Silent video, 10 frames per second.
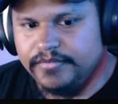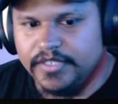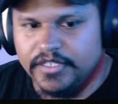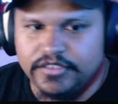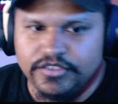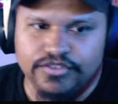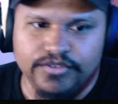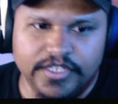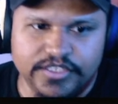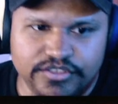You can shoot
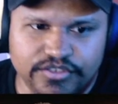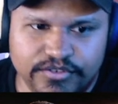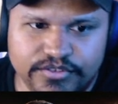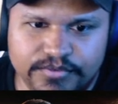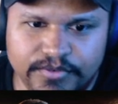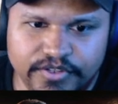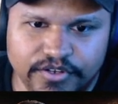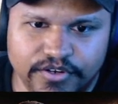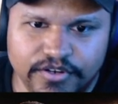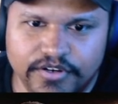laser turrets with
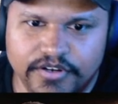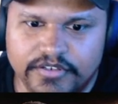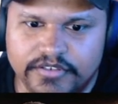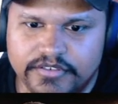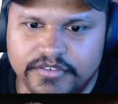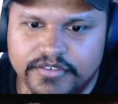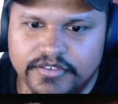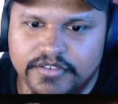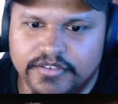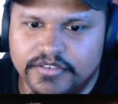your
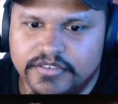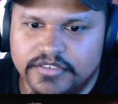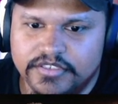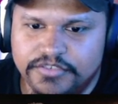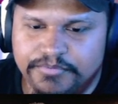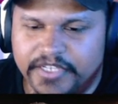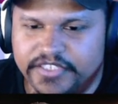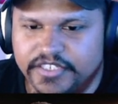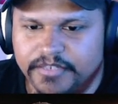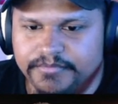spaceship.